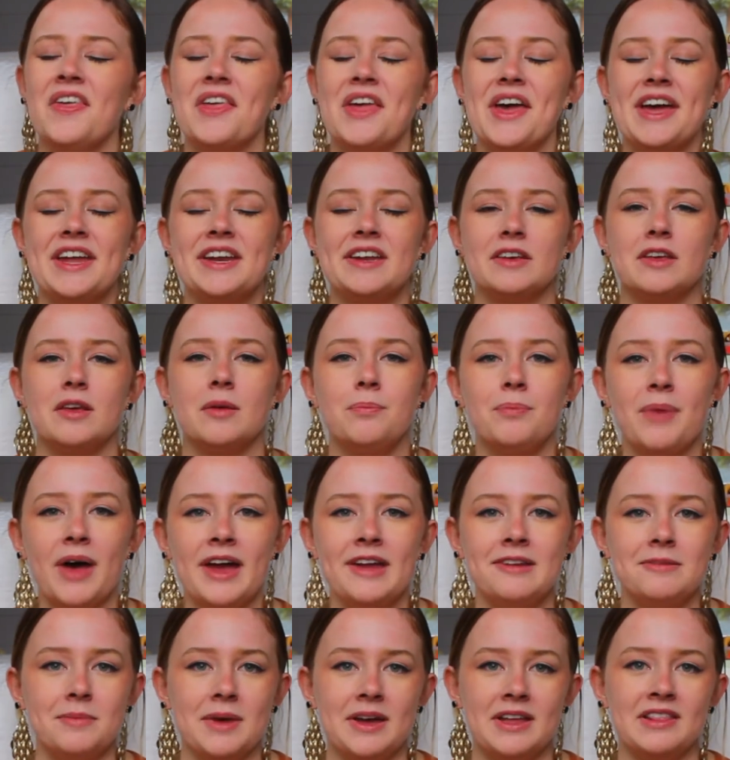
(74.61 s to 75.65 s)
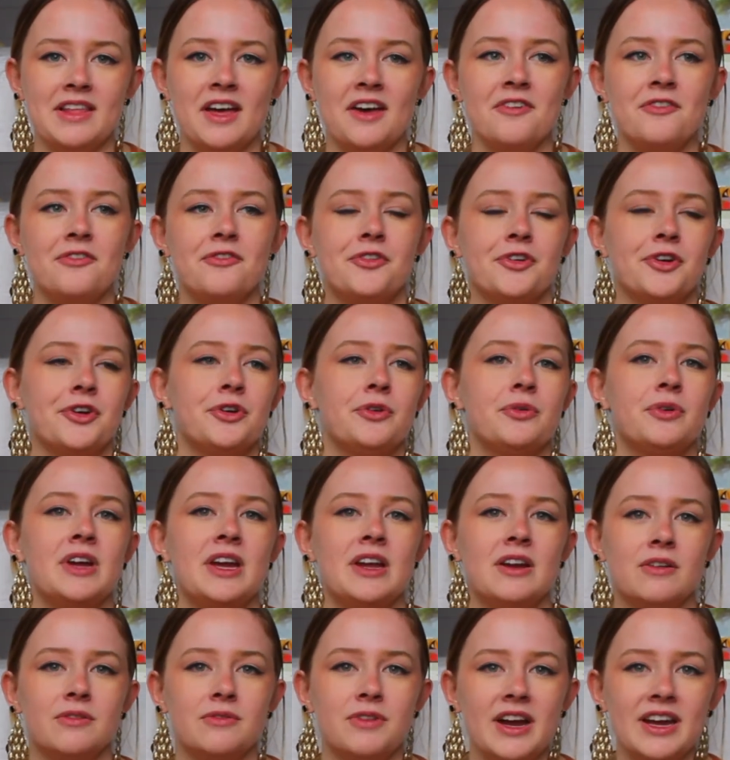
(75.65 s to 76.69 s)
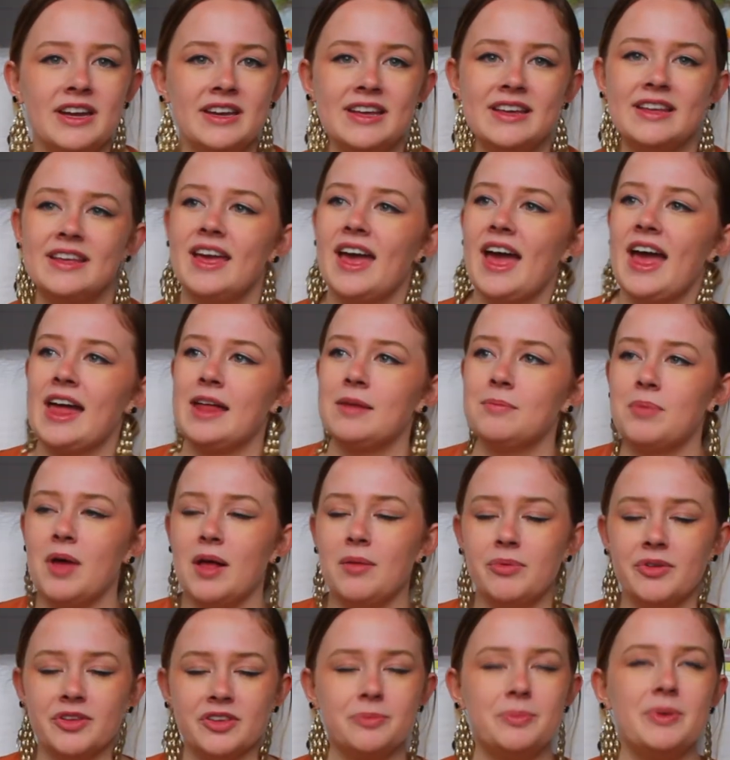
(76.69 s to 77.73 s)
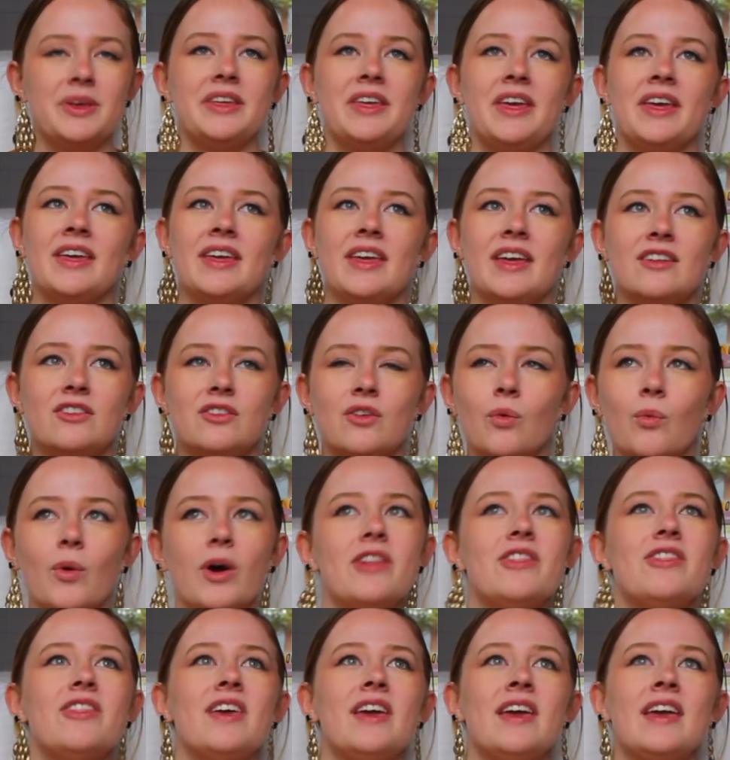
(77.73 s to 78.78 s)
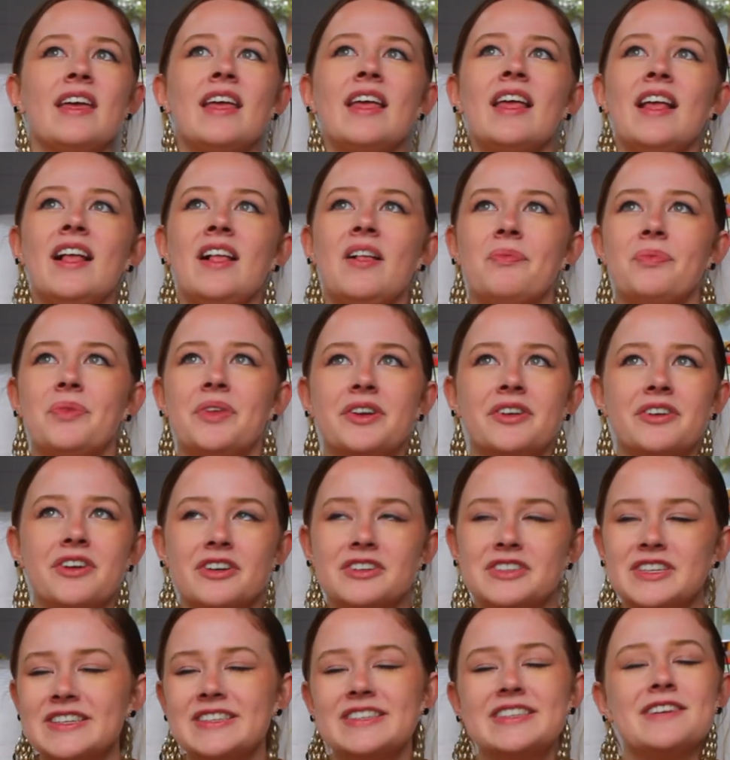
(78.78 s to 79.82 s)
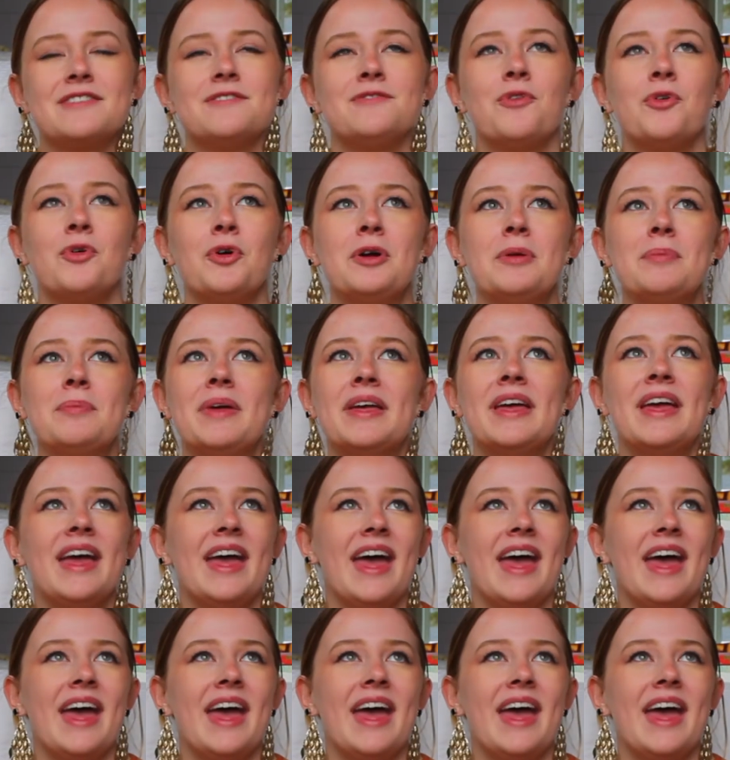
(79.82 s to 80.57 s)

and I combined my love for creative writing and public speaking into one thing in an artistic form,